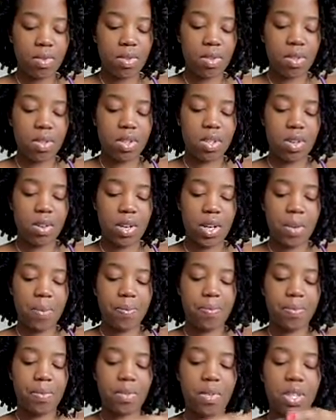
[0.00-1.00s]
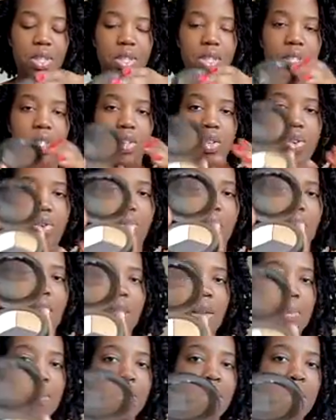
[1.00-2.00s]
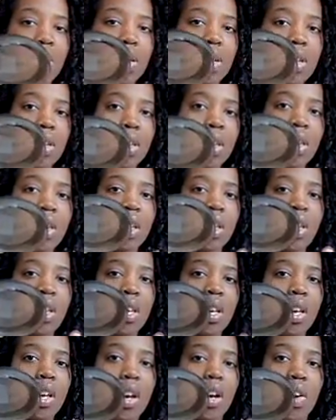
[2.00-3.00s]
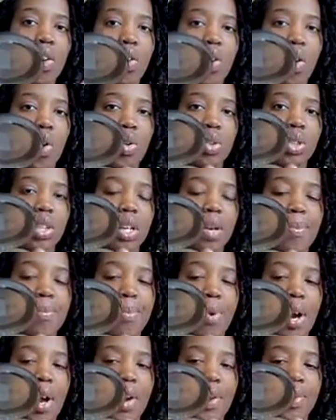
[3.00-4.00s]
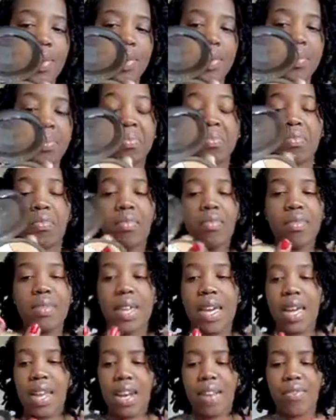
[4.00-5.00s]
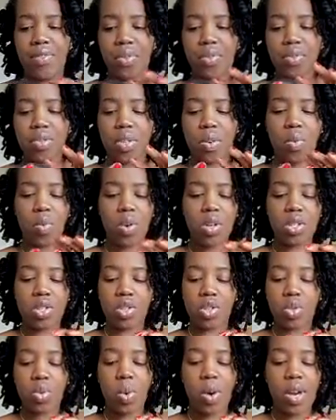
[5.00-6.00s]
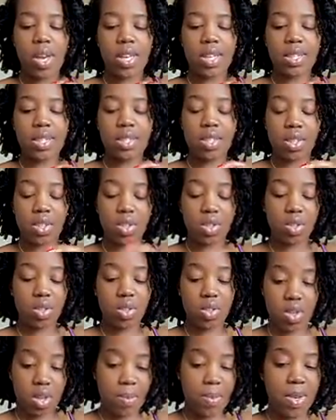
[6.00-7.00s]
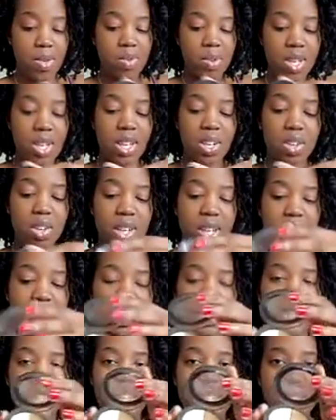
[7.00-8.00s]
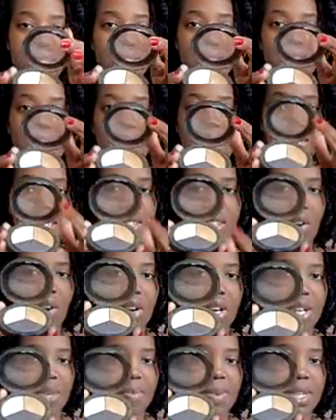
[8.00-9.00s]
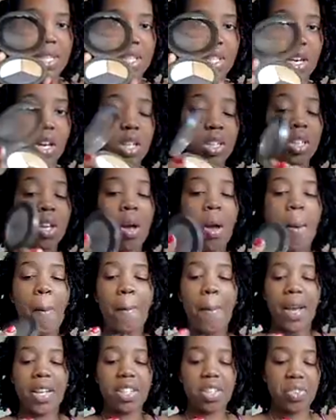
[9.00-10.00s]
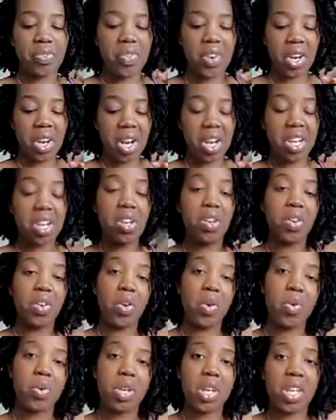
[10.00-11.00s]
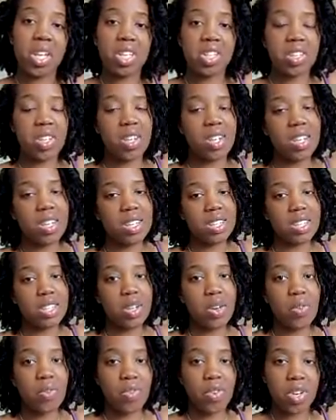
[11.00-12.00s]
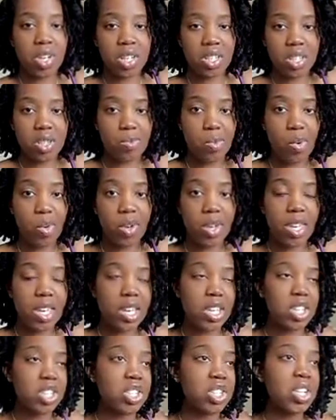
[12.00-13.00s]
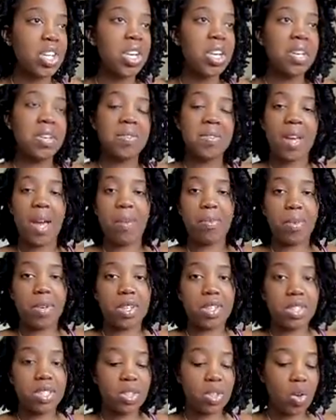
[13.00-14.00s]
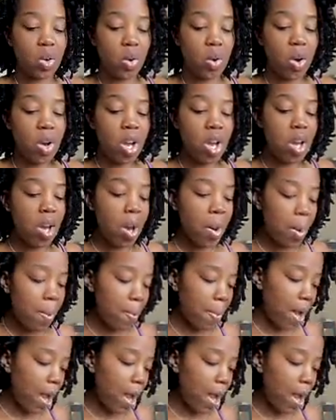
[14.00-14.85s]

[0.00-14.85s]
Sorry. It's just a cream, a gold, and a brown. And I've used it once or twice. I mean, you can look and see this thing has hardly been touched. But I just figured I need a goldish, I need a silverish, smokyish. I'm good to go. But